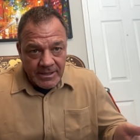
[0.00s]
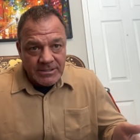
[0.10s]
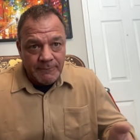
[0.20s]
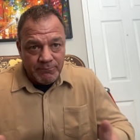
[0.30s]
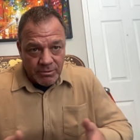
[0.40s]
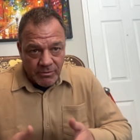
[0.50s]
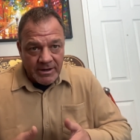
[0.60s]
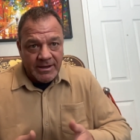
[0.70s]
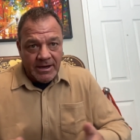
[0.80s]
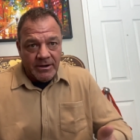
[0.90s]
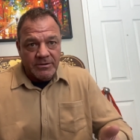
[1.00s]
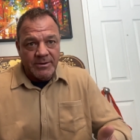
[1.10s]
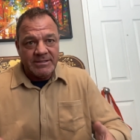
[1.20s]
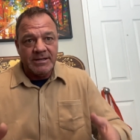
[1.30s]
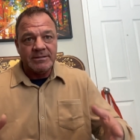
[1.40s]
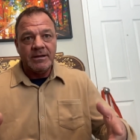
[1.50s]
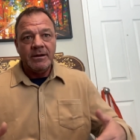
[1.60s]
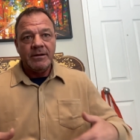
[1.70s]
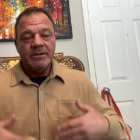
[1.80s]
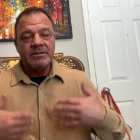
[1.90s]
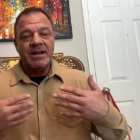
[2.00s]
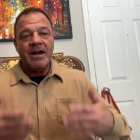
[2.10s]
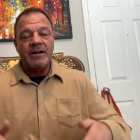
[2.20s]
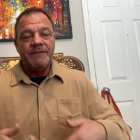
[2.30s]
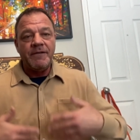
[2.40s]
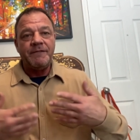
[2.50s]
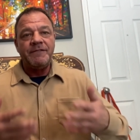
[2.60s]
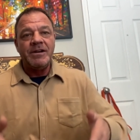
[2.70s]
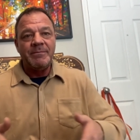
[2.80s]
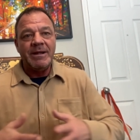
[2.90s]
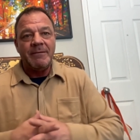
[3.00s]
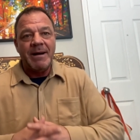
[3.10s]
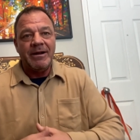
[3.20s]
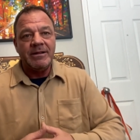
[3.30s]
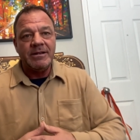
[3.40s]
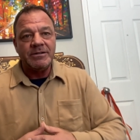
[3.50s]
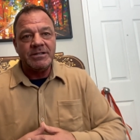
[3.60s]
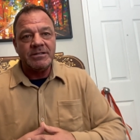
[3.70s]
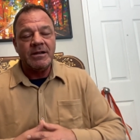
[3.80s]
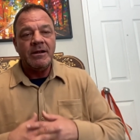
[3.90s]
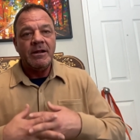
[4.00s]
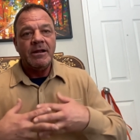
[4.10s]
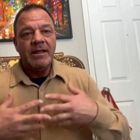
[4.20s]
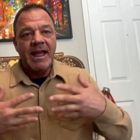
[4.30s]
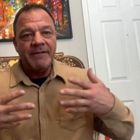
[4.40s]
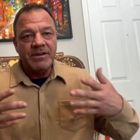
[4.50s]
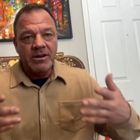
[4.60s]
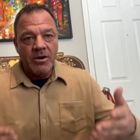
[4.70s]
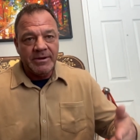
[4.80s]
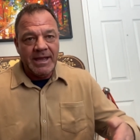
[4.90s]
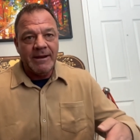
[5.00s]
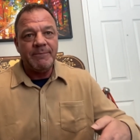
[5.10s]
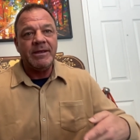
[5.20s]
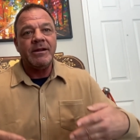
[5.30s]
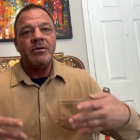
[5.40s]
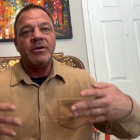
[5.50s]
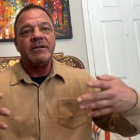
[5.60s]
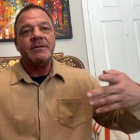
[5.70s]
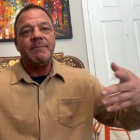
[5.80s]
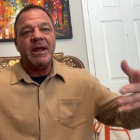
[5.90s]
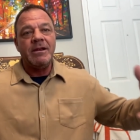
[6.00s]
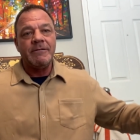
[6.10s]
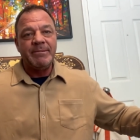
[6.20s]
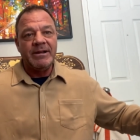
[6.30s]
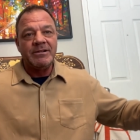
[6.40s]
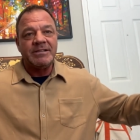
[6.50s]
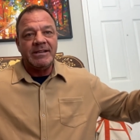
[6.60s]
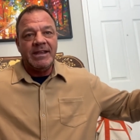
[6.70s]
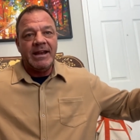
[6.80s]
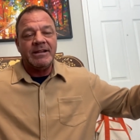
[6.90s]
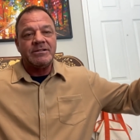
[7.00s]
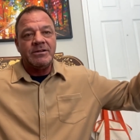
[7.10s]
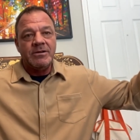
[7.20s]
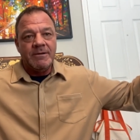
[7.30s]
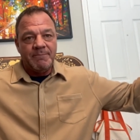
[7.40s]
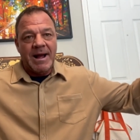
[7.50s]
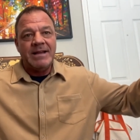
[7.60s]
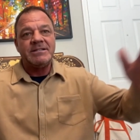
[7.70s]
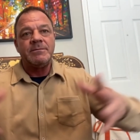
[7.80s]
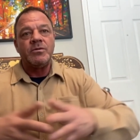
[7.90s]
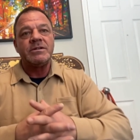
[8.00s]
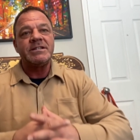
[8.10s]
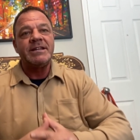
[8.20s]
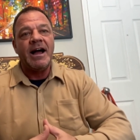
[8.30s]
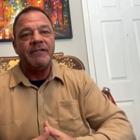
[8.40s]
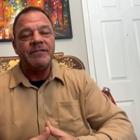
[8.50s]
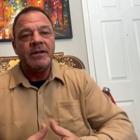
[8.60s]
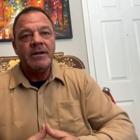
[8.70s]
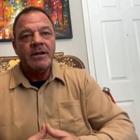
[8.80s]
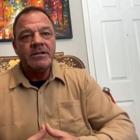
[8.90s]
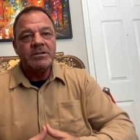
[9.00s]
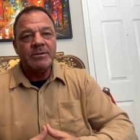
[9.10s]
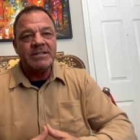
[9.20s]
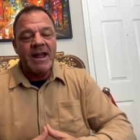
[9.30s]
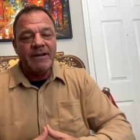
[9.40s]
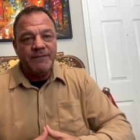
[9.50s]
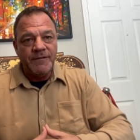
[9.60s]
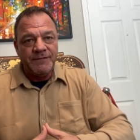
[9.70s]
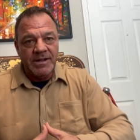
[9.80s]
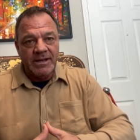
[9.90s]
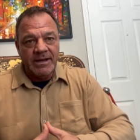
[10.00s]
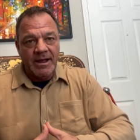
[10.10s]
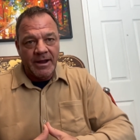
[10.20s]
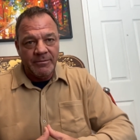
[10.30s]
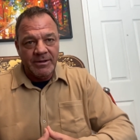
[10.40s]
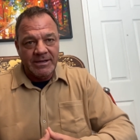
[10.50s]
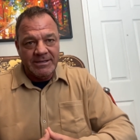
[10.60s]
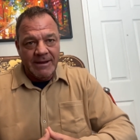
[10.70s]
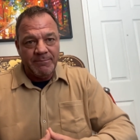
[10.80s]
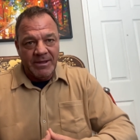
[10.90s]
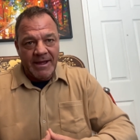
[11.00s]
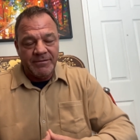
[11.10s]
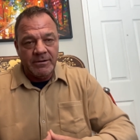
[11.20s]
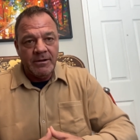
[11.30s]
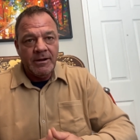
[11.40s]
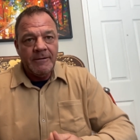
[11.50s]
That's one of the characteristics. There's an unfulfillment about it. There's just, you have to go get it in order to pay your bills and get it so you can buy some more stuff. So it's not fulfilling on a really deep level.